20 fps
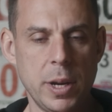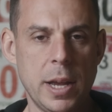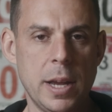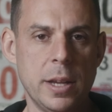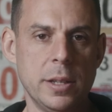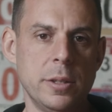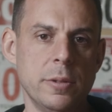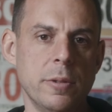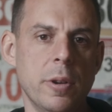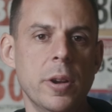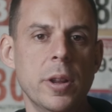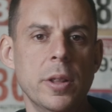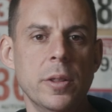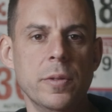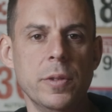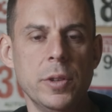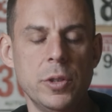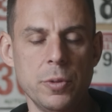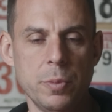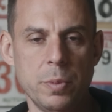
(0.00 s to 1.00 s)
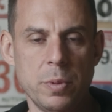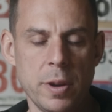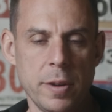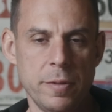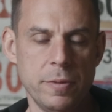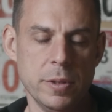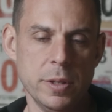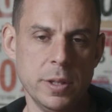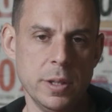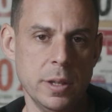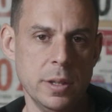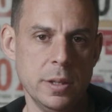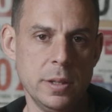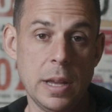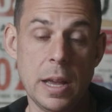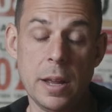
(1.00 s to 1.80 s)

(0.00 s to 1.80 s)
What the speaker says: has their own individual preferences